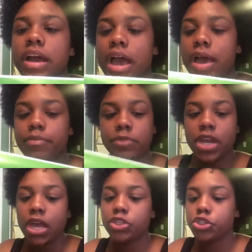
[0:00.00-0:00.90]
I'm
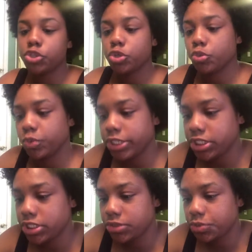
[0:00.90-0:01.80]
not sure
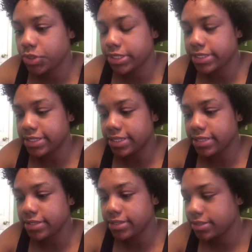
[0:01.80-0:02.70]
which one this
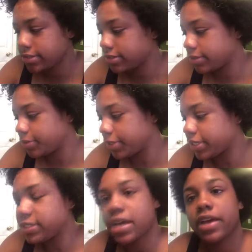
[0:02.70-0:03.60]
is
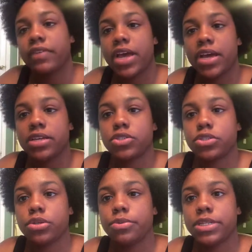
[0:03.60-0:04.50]
because I've had
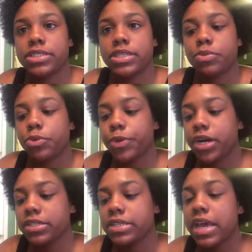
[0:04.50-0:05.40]
so many sample box